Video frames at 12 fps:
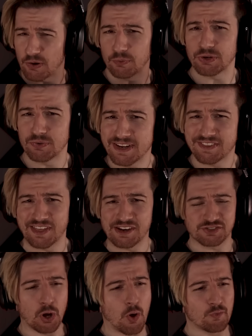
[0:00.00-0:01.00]
very unique
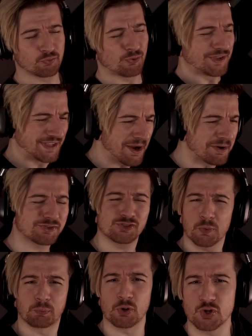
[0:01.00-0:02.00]
things going for it. Yeah, it's
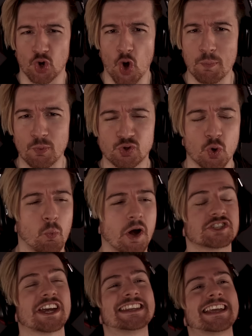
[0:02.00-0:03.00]
super enjoyable to
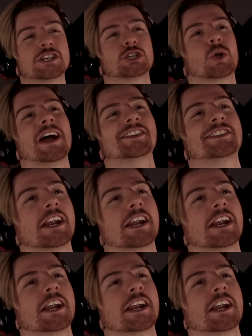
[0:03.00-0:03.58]
watch. And yes, you guys